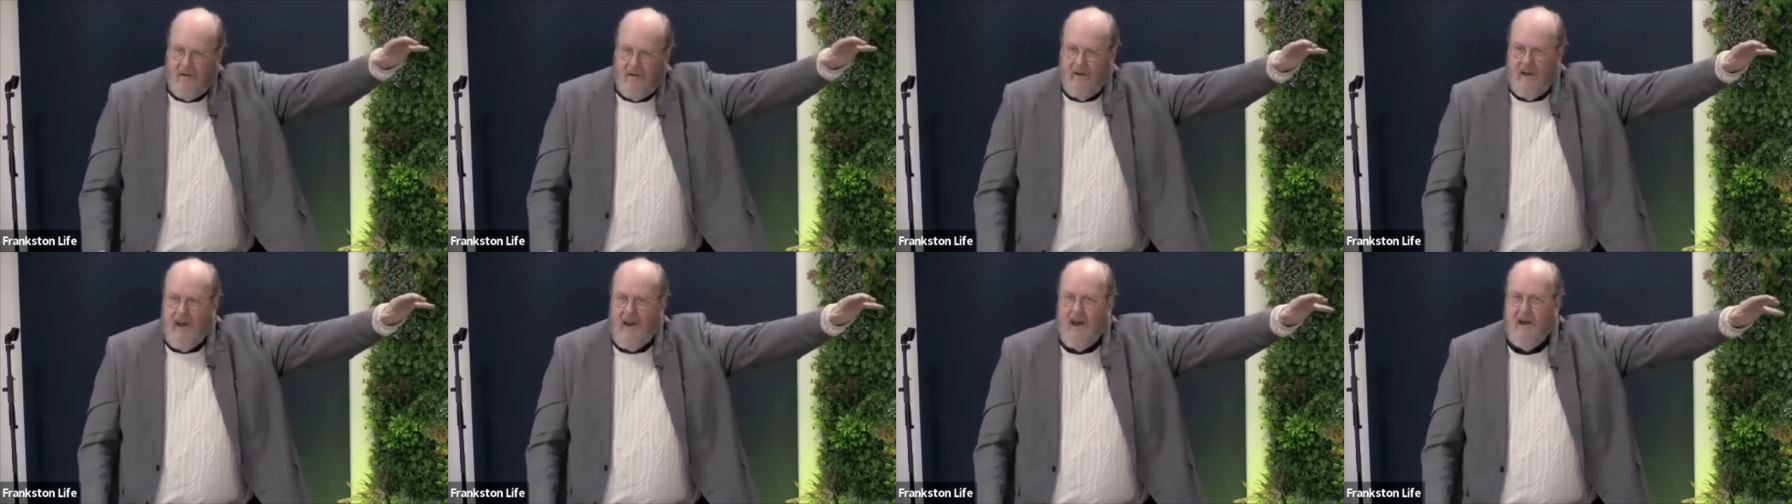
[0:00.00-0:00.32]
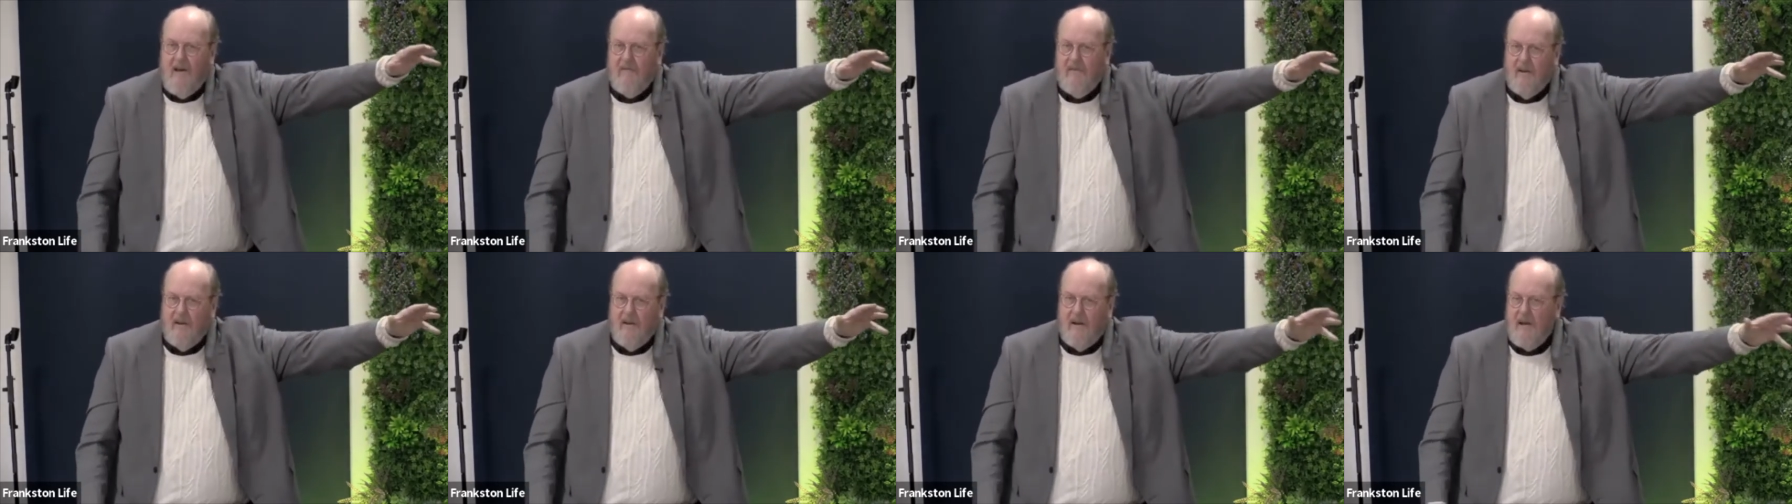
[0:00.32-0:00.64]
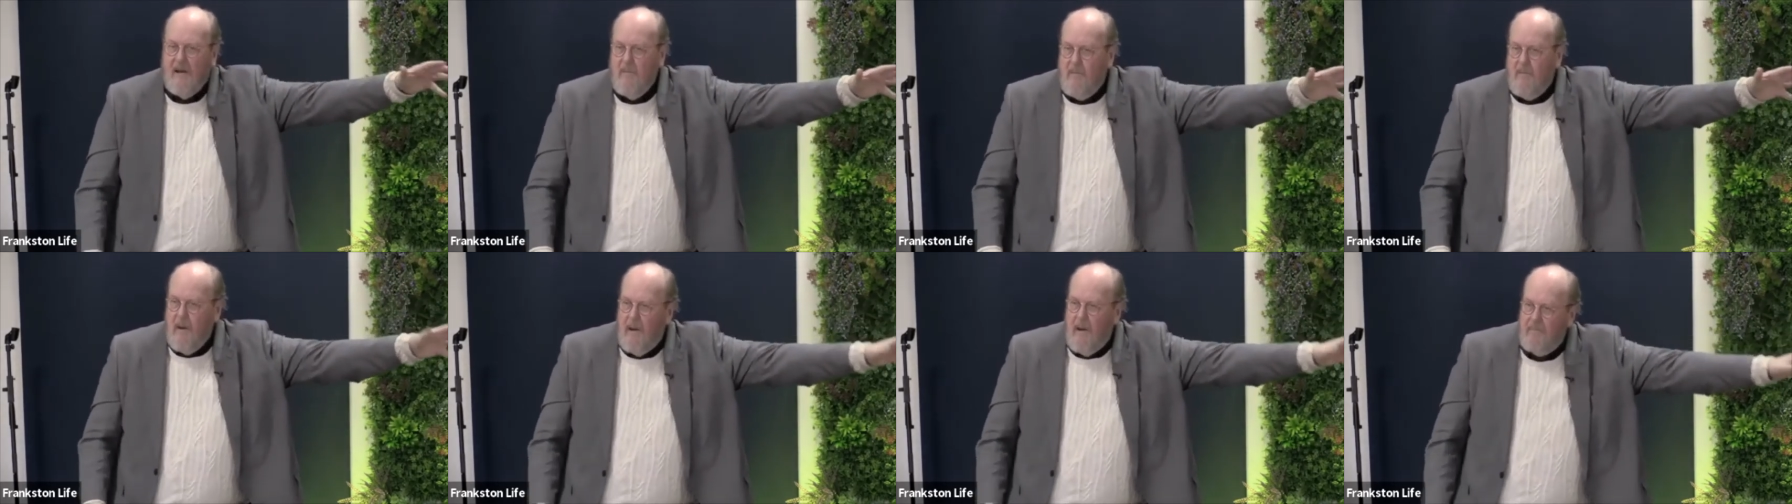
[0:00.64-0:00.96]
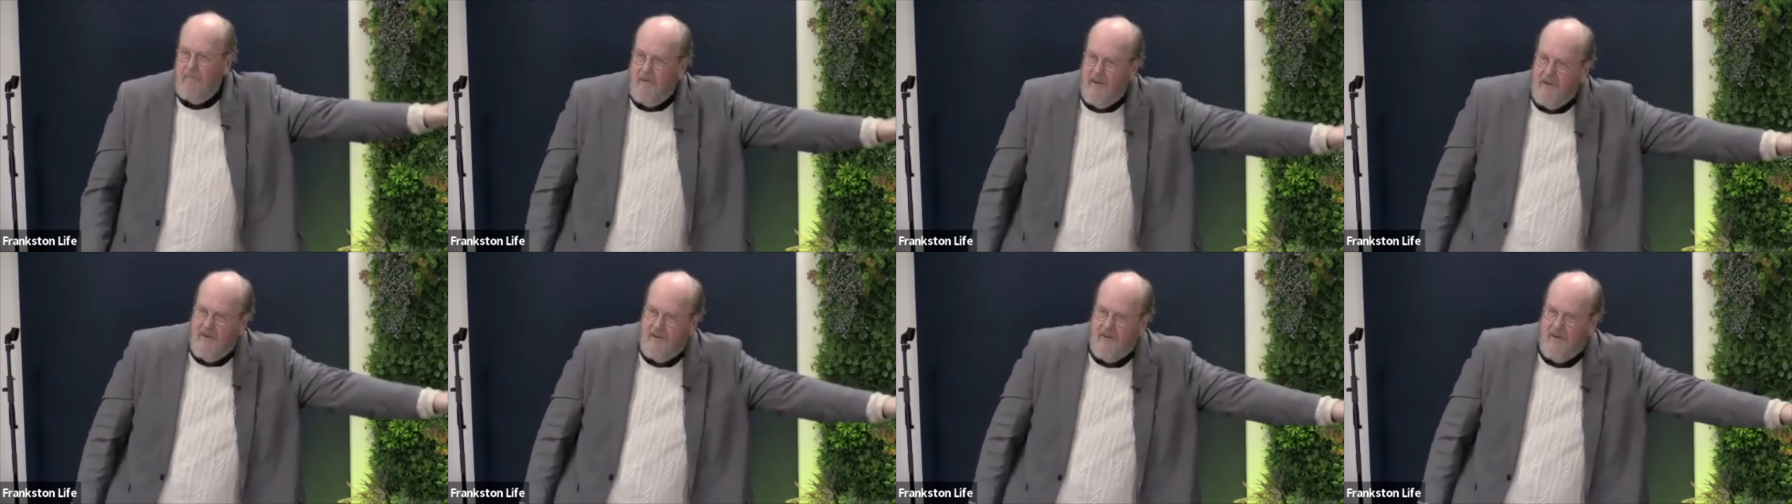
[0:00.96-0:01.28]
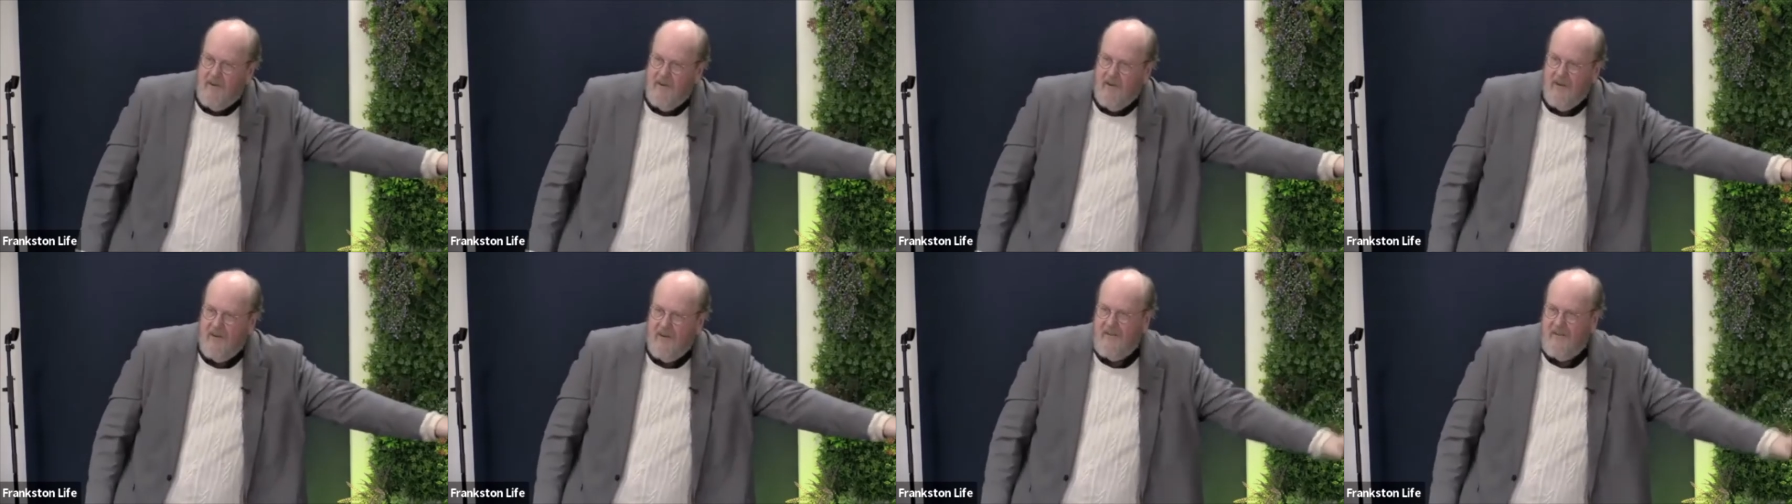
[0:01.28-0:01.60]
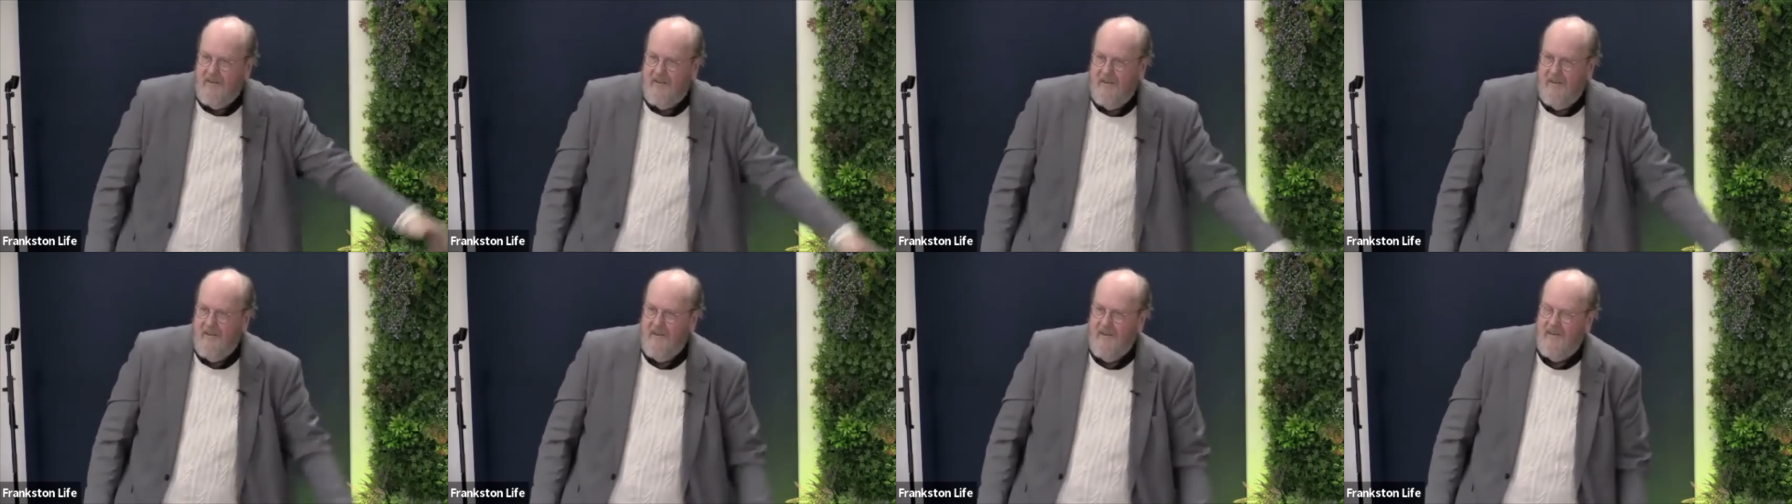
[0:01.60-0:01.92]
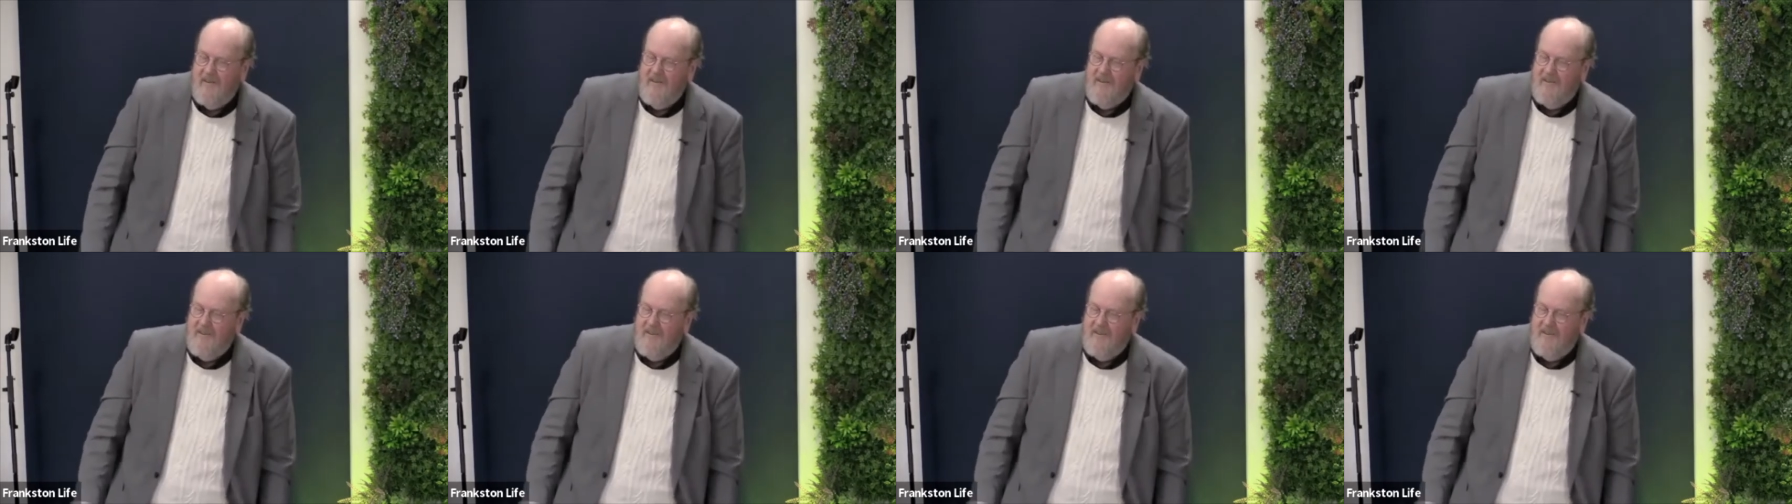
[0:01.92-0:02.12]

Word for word: Heavenly Baptist Church, you know,